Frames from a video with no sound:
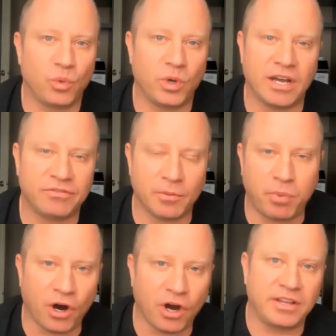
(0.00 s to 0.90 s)
we have to
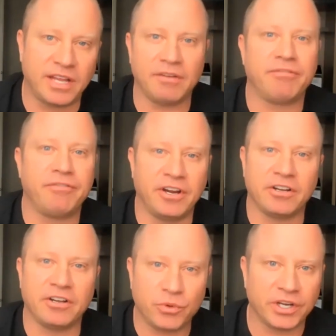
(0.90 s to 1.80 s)
park that
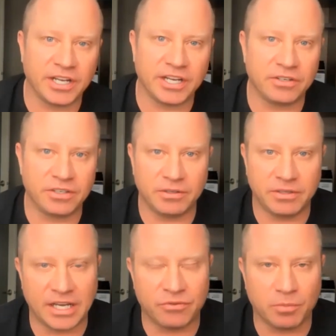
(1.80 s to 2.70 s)
fear that we're going to
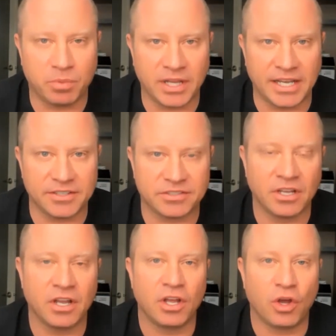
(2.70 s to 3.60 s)
get replaced.